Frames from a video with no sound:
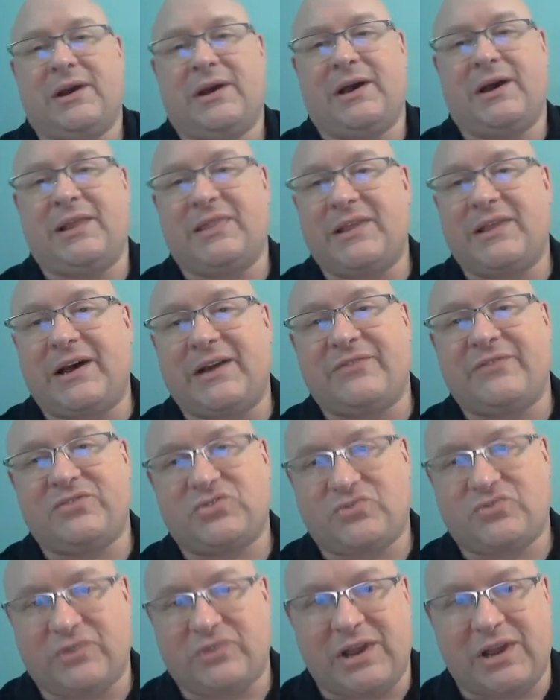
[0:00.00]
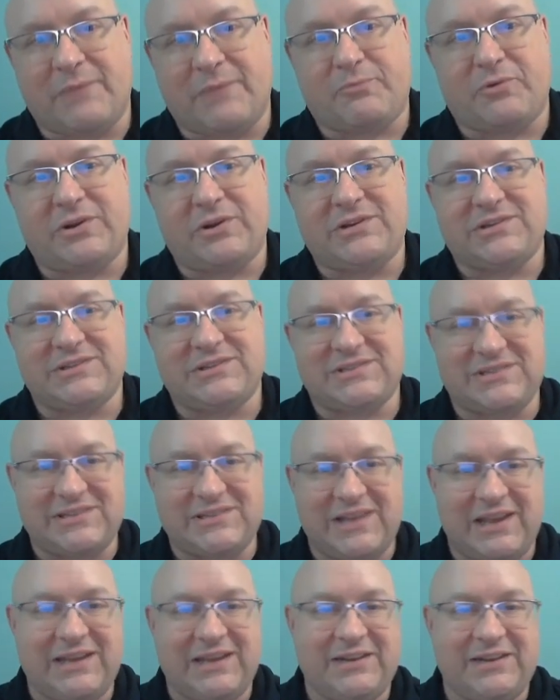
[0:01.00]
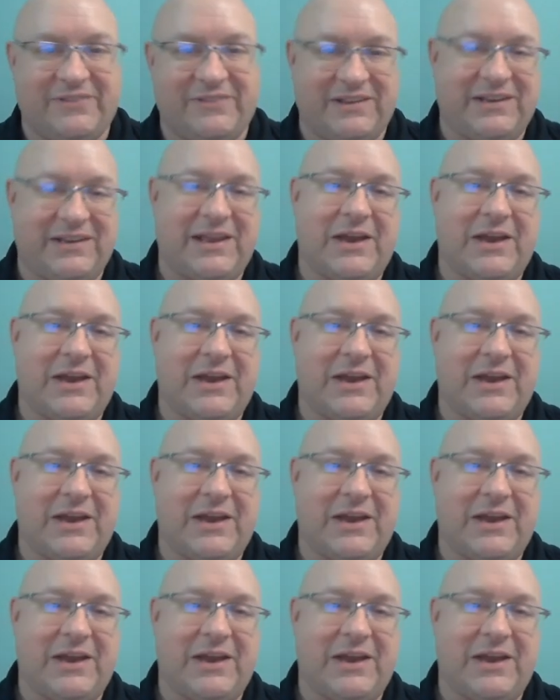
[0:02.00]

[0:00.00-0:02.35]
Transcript: a lot of string operations natively